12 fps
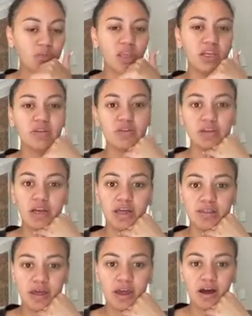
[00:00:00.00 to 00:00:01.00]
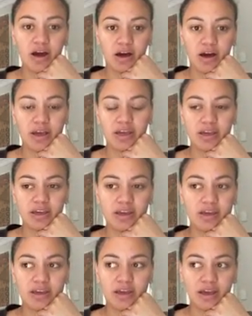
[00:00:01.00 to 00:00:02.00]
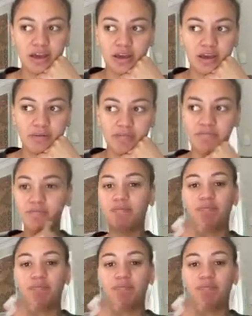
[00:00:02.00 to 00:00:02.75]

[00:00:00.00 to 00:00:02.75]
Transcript: anything like that, I am